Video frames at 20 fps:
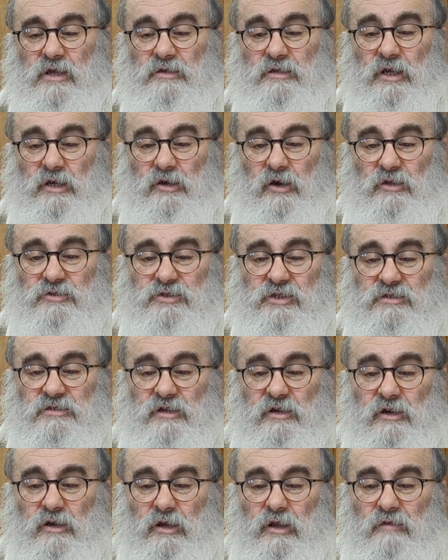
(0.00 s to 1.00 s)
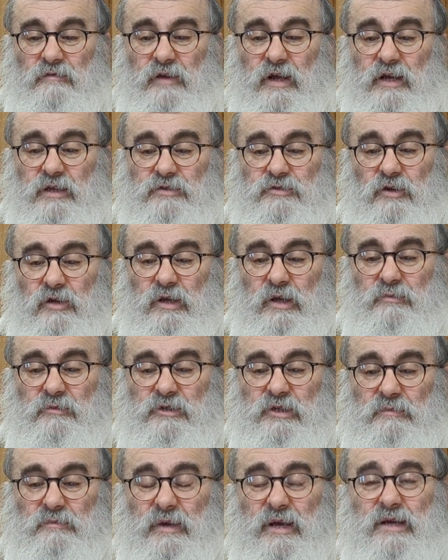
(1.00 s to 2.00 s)
Kagan shetzricha levar dogim
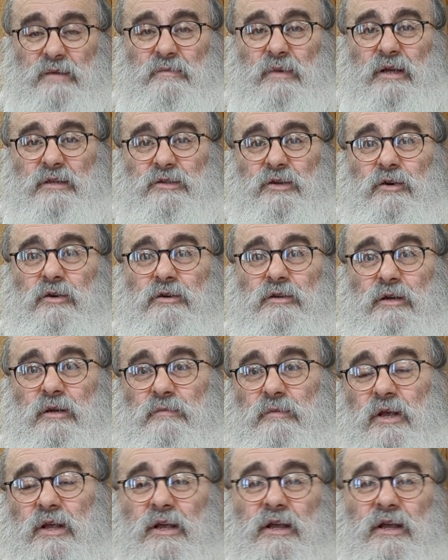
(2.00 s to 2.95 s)
matahoyrim.